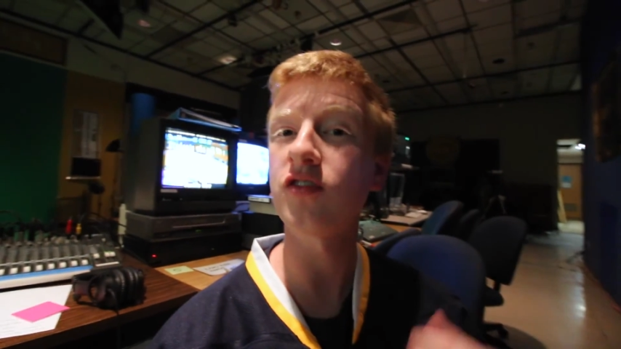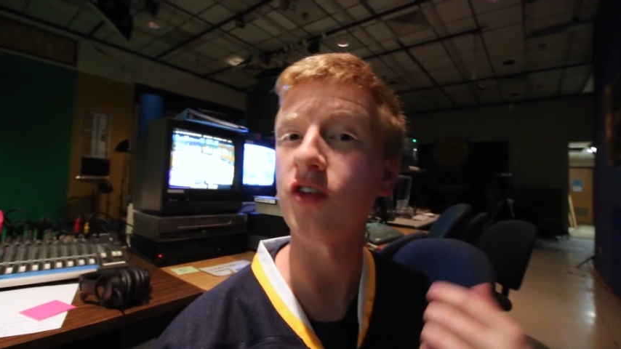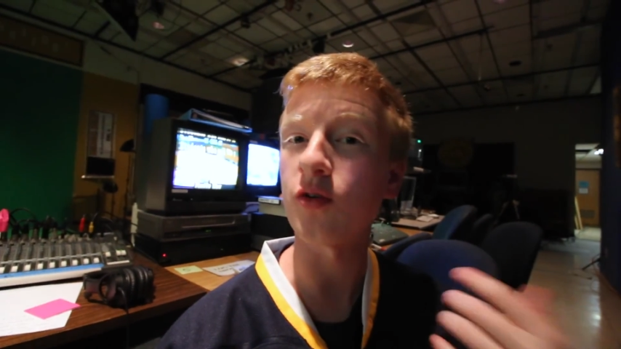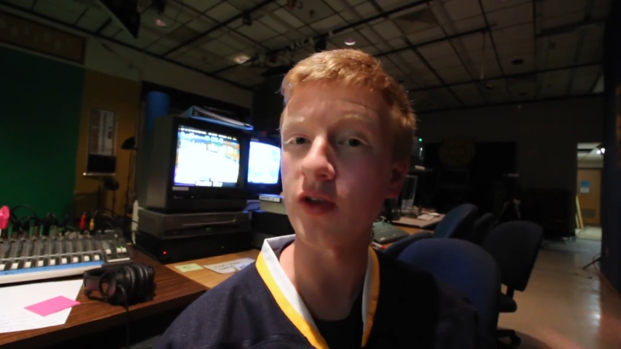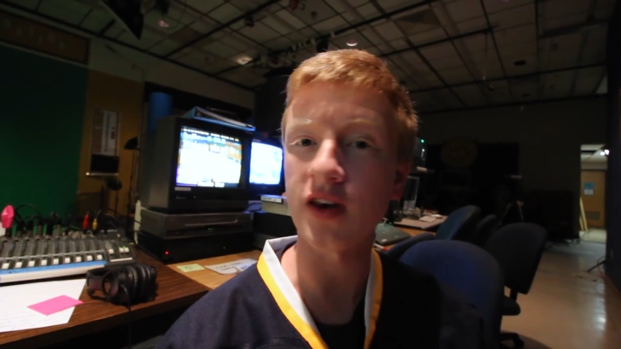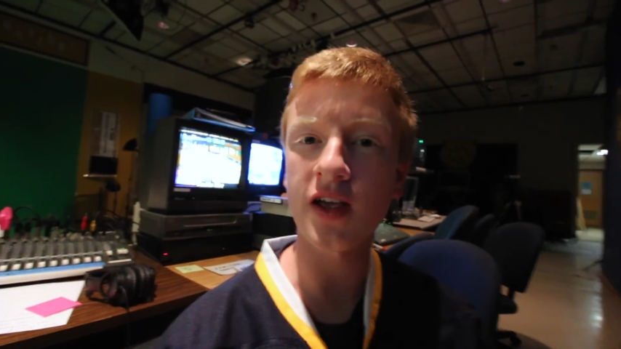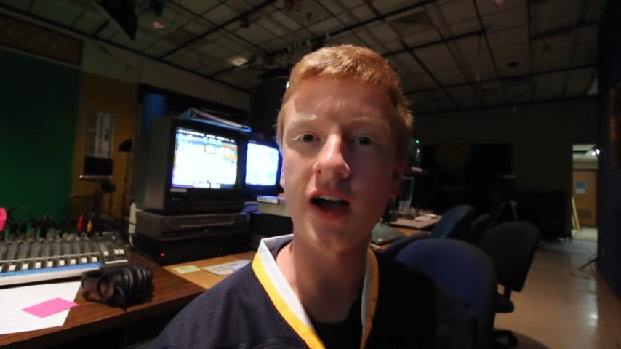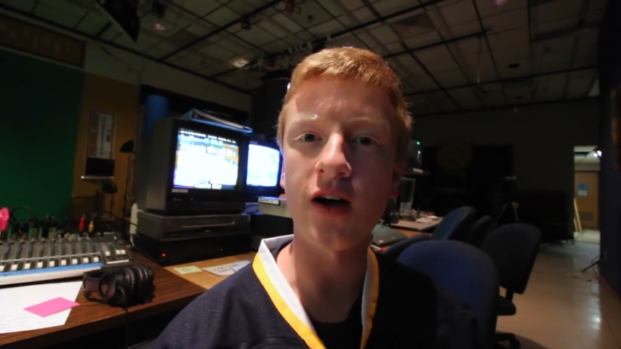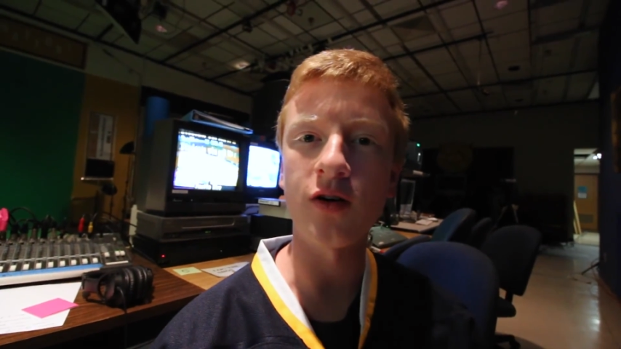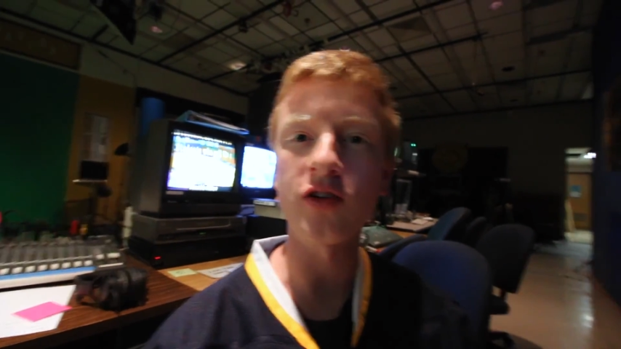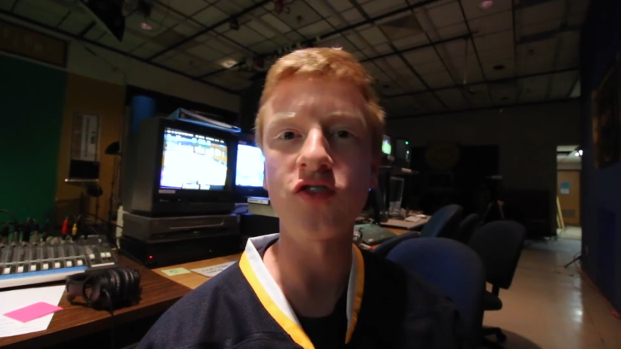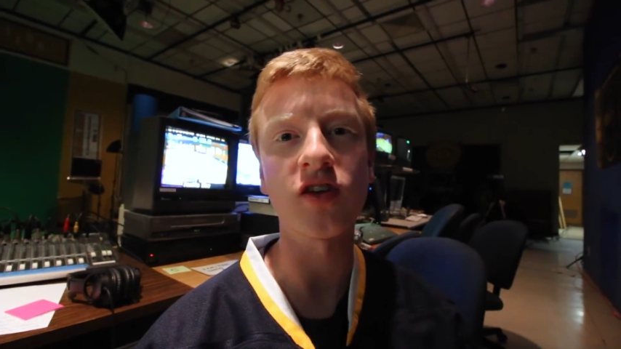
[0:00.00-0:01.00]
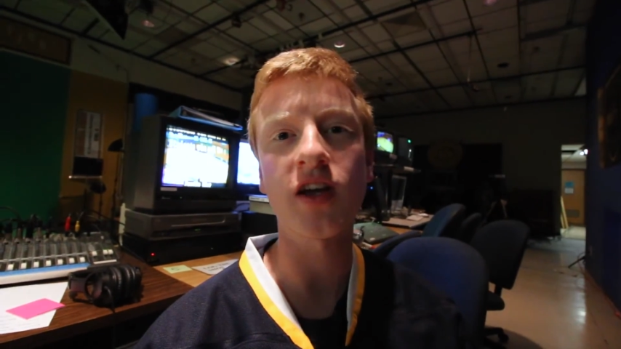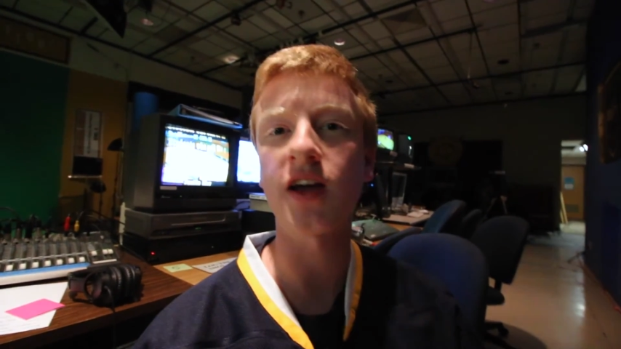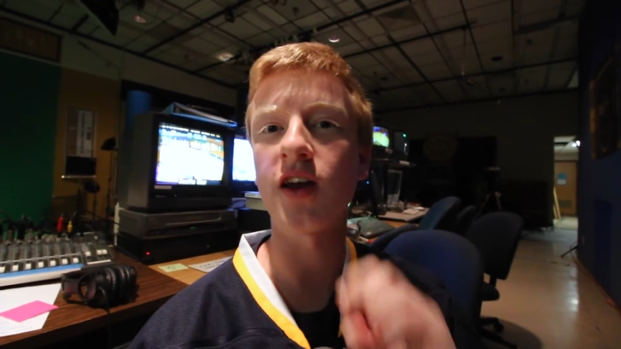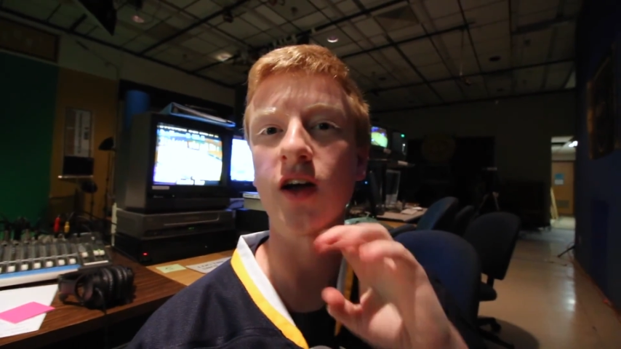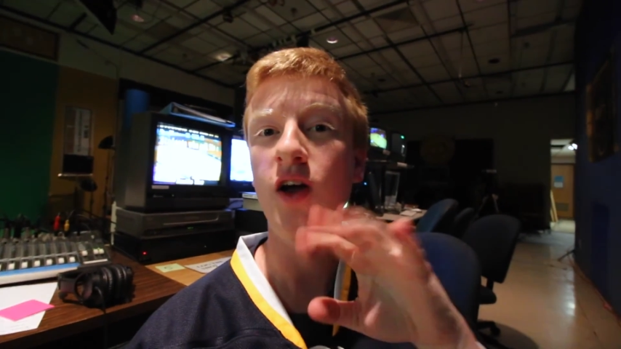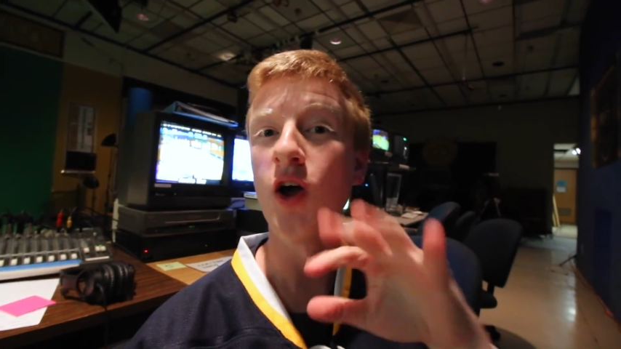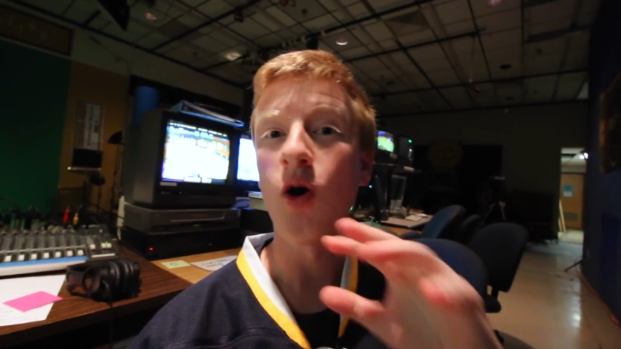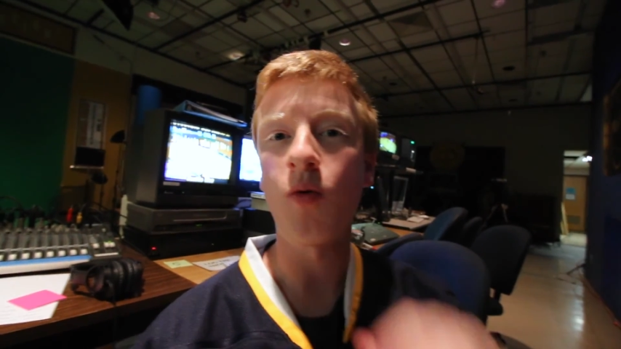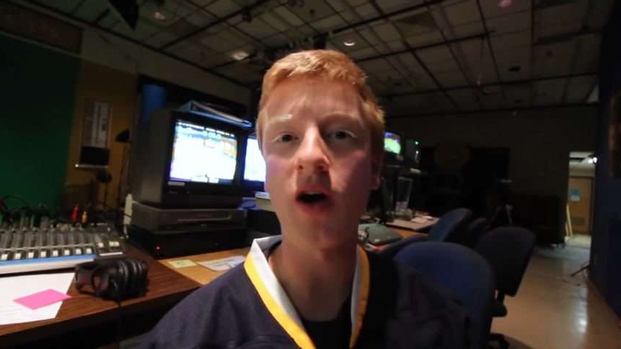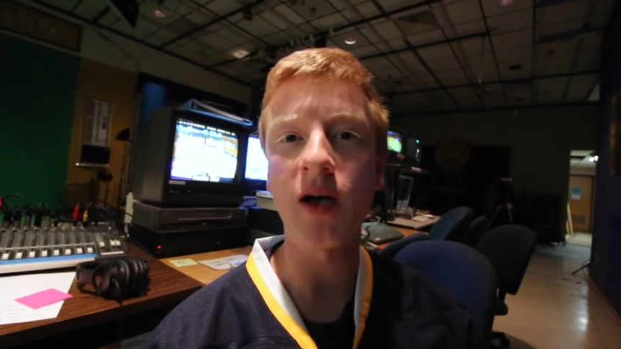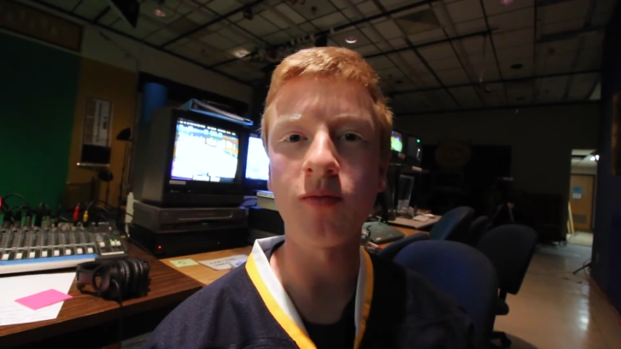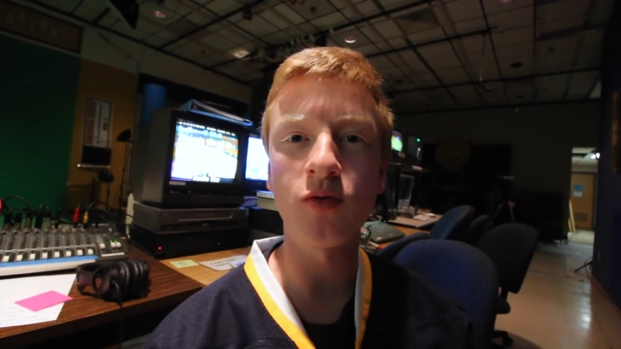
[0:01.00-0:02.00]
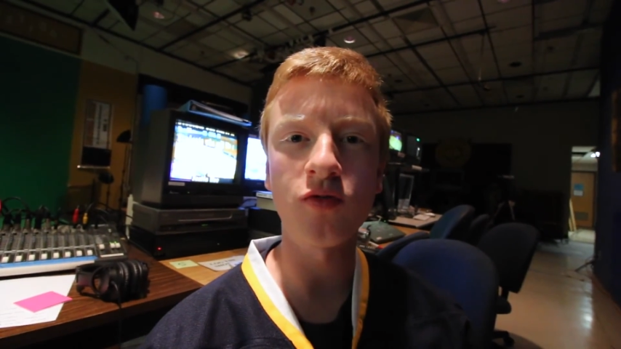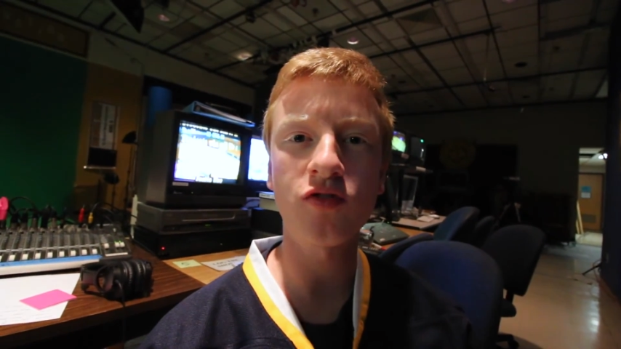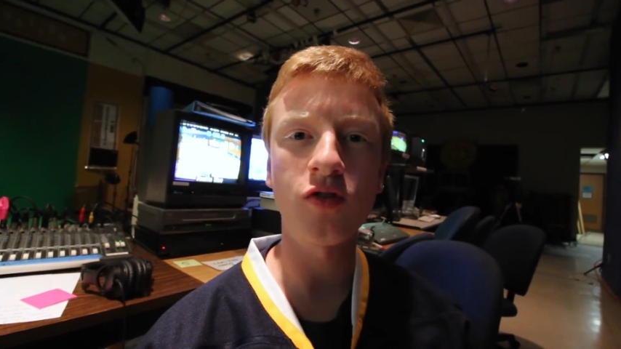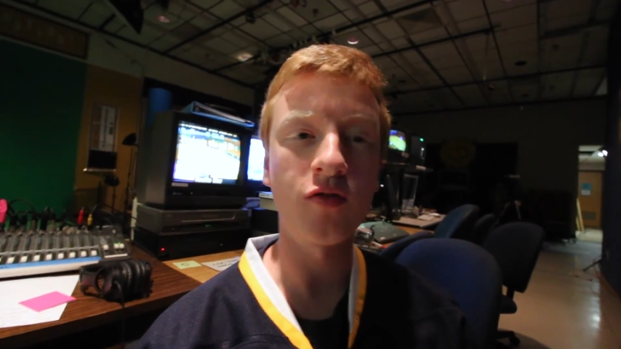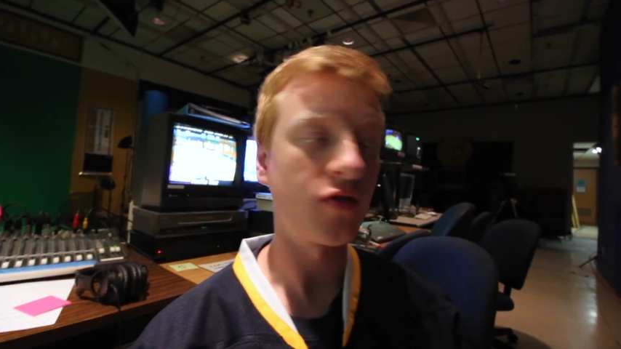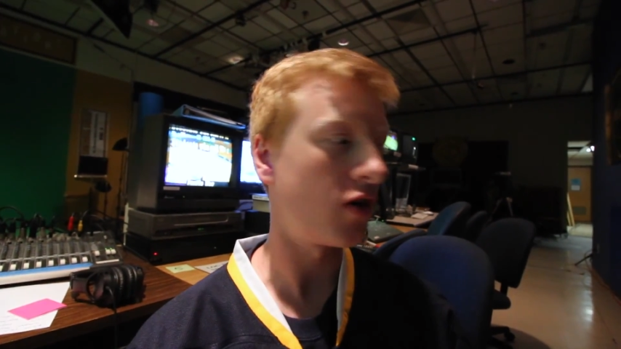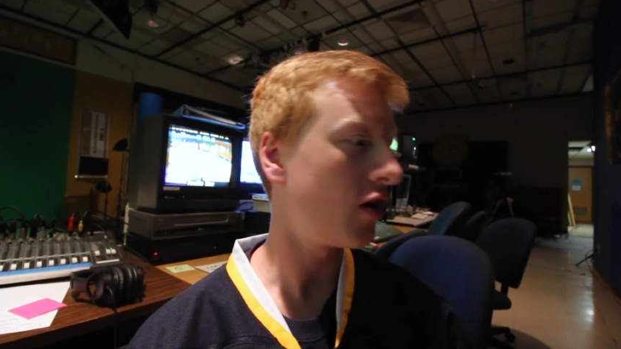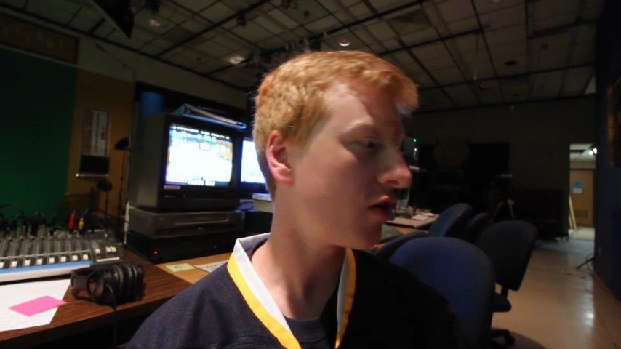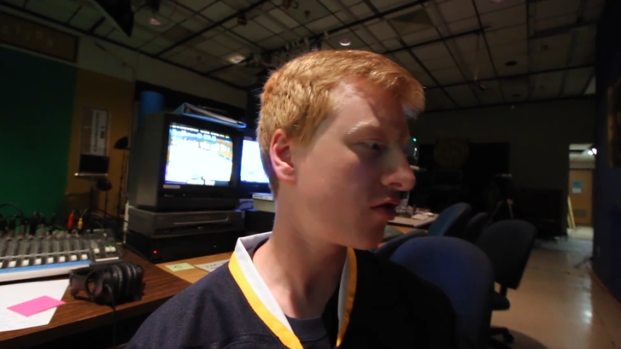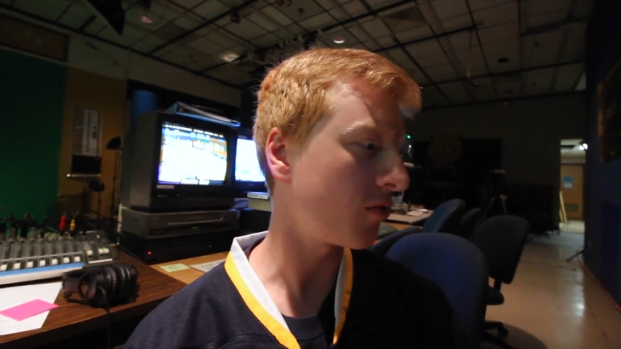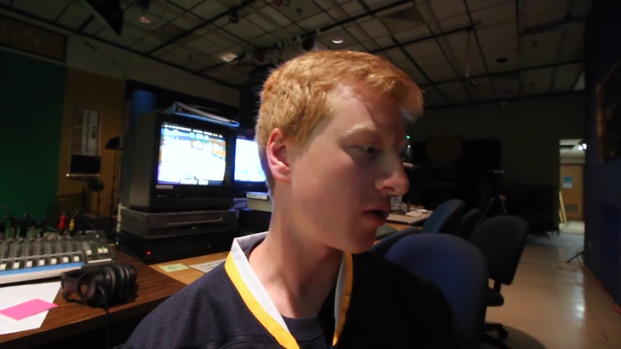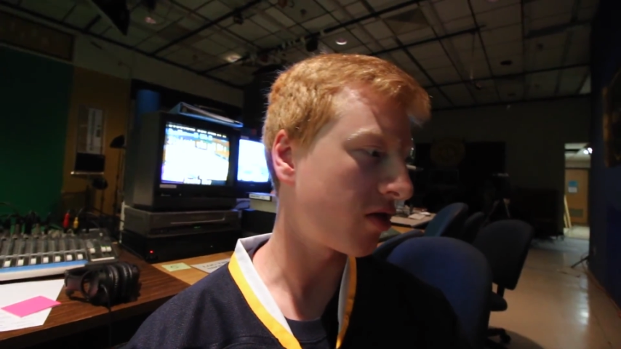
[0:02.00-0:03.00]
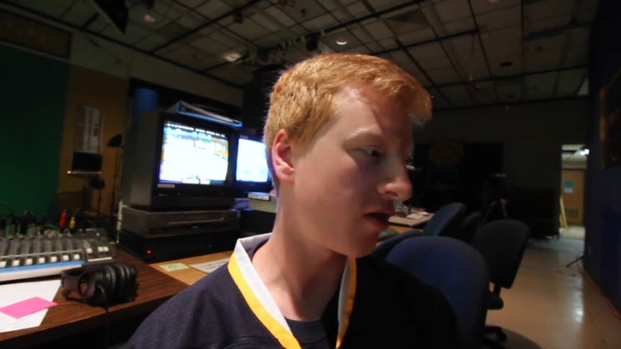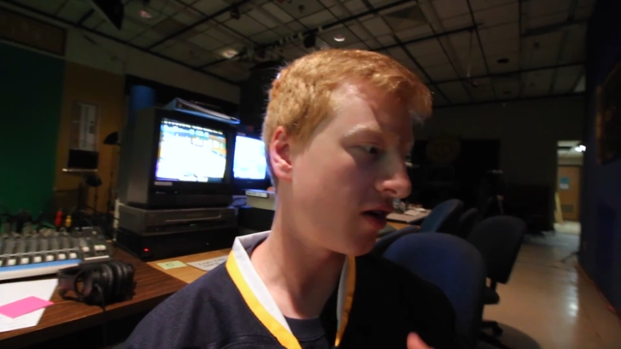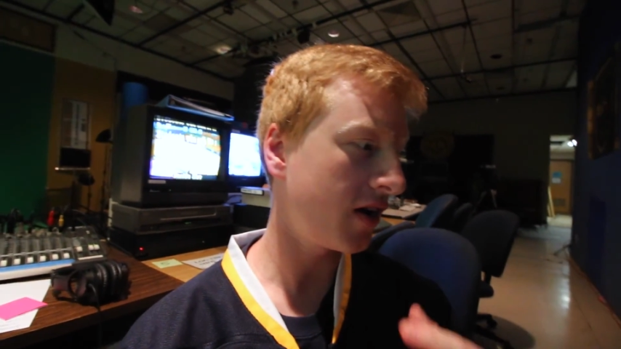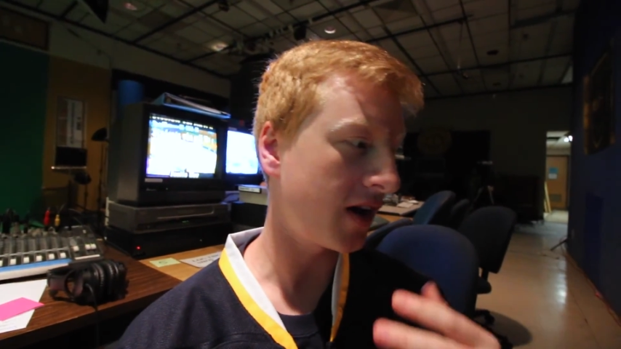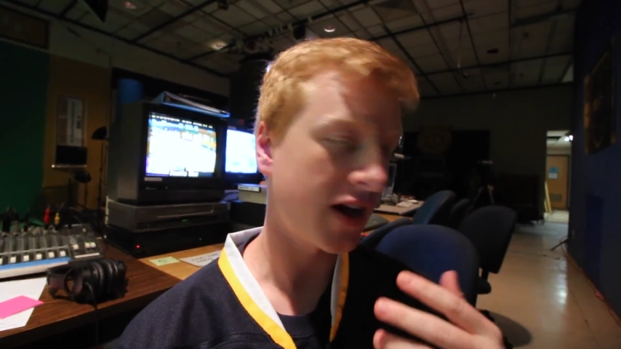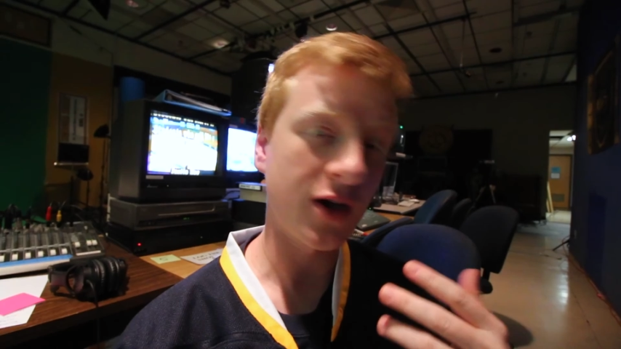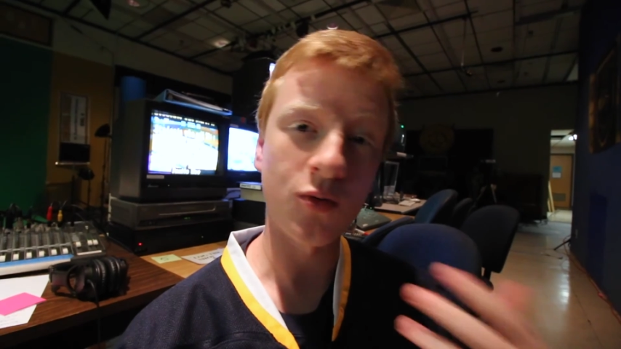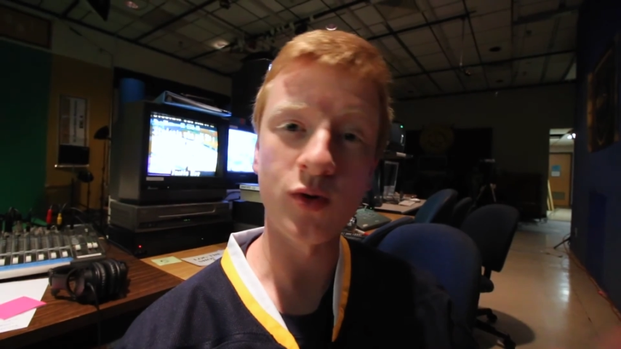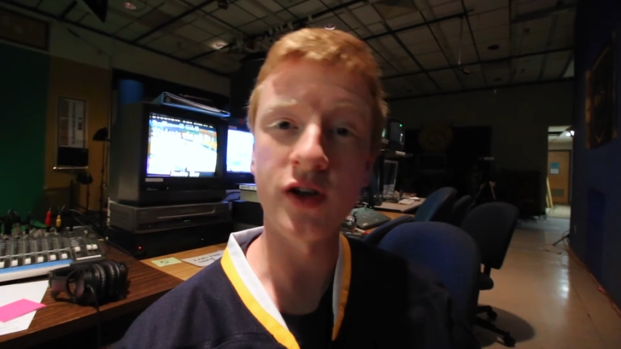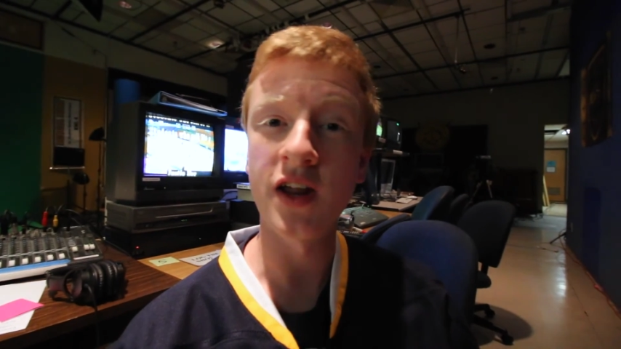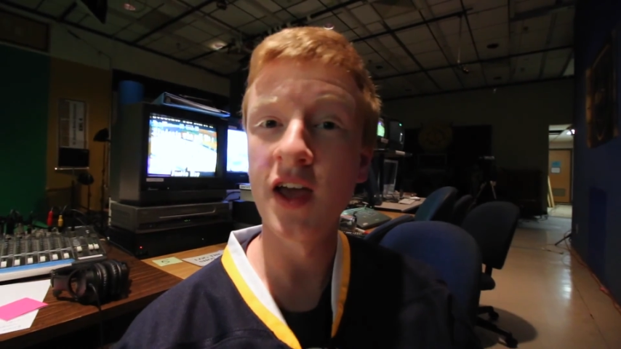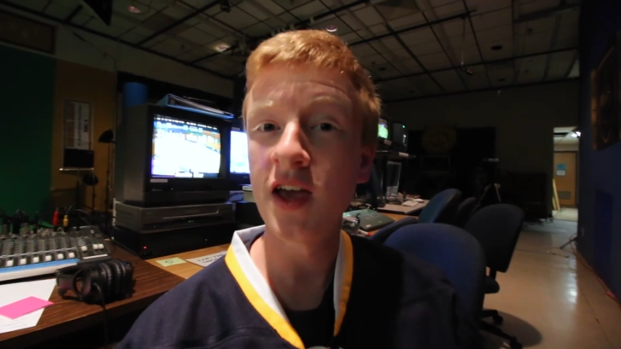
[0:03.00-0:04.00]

in college, and kind of why I'm doing this whole vlog. So I thought I would